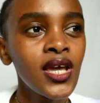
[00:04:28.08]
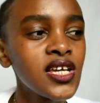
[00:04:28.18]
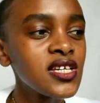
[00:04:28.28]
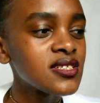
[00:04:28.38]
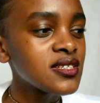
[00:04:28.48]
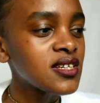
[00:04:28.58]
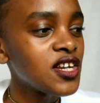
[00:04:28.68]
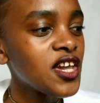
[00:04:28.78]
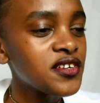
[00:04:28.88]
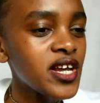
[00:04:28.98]
is
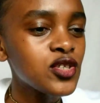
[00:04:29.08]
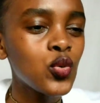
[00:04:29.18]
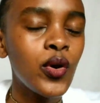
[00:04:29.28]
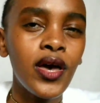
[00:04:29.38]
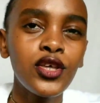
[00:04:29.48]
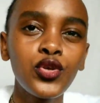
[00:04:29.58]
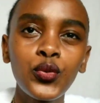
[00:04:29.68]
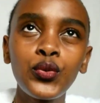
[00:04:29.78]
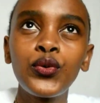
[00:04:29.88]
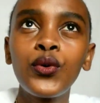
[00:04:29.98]
in areas where
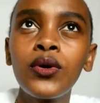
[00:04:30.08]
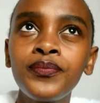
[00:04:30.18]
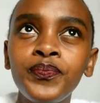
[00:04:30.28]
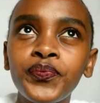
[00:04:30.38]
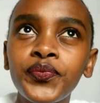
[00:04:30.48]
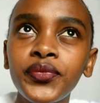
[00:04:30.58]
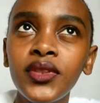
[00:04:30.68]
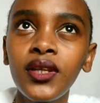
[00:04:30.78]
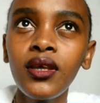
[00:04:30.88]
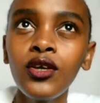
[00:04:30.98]

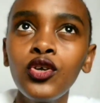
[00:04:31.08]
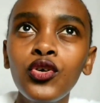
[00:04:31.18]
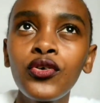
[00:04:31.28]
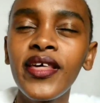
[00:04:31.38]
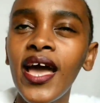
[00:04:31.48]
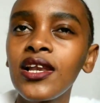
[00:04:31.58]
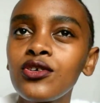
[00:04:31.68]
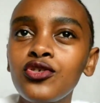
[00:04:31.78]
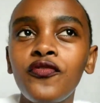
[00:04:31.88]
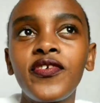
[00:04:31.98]
you know, there are a
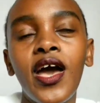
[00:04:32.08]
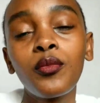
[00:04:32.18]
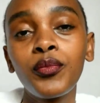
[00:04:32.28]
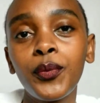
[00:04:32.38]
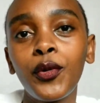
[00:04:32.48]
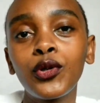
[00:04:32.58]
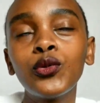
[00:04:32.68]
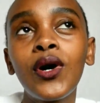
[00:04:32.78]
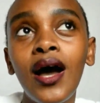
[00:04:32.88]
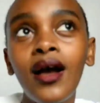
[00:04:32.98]
lot of young people
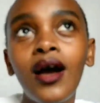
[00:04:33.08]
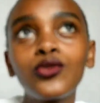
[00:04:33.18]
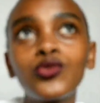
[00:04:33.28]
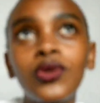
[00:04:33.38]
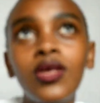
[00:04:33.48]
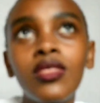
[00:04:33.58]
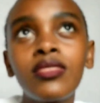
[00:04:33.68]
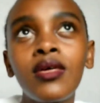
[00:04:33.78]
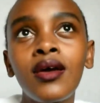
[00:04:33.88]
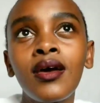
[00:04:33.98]
who hang out
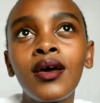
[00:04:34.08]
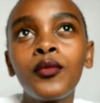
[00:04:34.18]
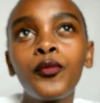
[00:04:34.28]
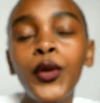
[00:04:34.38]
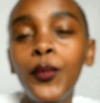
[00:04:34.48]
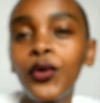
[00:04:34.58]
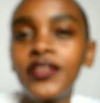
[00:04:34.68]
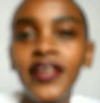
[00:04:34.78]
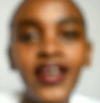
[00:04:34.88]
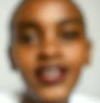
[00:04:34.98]
with people
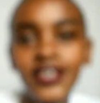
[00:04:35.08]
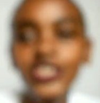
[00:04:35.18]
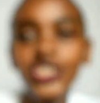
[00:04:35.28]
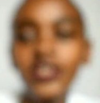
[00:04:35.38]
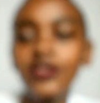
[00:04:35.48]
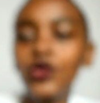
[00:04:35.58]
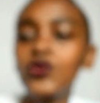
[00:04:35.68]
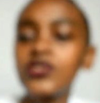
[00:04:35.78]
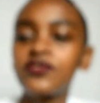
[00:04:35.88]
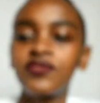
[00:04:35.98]
their age, and they
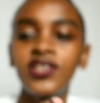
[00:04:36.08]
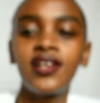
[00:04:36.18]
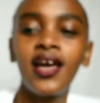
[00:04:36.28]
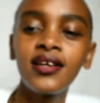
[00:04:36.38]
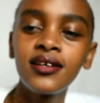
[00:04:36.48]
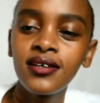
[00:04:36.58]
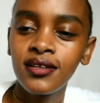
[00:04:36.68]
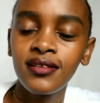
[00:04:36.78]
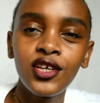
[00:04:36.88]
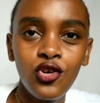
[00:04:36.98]
always feel
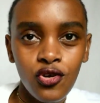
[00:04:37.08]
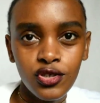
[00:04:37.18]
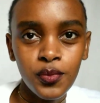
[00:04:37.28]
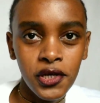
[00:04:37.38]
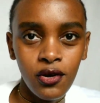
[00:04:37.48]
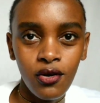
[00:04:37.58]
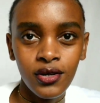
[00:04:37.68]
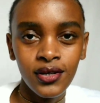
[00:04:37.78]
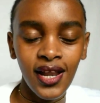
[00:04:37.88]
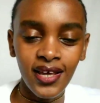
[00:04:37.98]
like they don't belong.
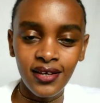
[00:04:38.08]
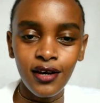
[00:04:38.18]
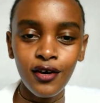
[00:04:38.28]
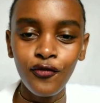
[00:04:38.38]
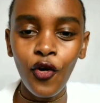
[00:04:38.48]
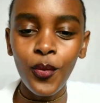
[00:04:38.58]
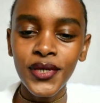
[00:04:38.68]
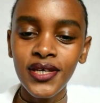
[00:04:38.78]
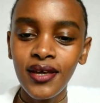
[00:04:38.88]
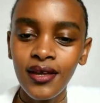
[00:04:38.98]
Like for
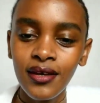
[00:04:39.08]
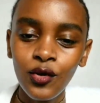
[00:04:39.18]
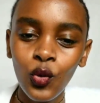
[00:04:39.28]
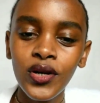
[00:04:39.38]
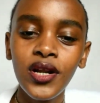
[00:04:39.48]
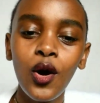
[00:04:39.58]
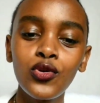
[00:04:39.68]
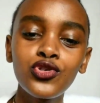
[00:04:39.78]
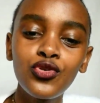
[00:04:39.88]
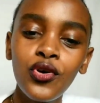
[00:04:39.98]
me, when I
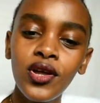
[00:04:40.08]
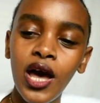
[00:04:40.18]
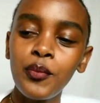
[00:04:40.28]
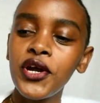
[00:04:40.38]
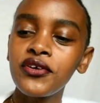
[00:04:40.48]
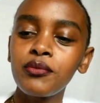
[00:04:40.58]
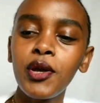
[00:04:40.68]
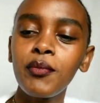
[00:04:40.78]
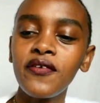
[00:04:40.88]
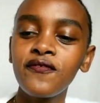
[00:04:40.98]
was growing up, I
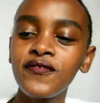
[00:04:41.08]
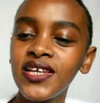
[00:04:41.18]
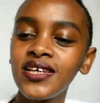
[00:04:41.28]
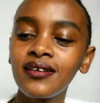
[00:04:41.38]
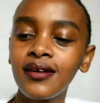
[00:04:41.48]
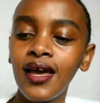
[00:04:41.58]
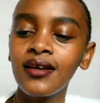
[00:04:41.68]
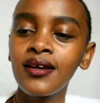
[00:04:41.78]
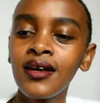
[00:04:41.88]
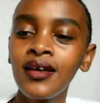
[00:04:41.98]
remember feeling like